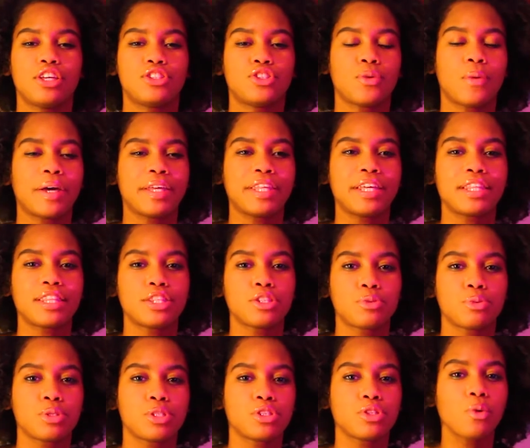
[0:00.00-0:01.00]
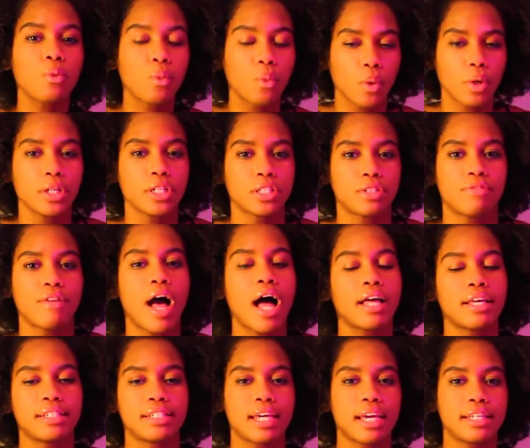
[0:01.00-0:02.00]
So I think this was the worst
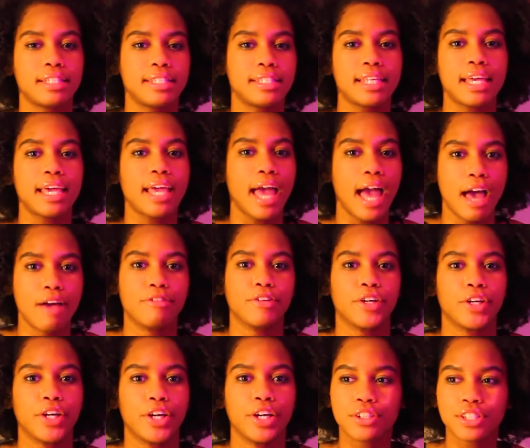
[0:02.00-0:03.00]
Valentine's Day ever.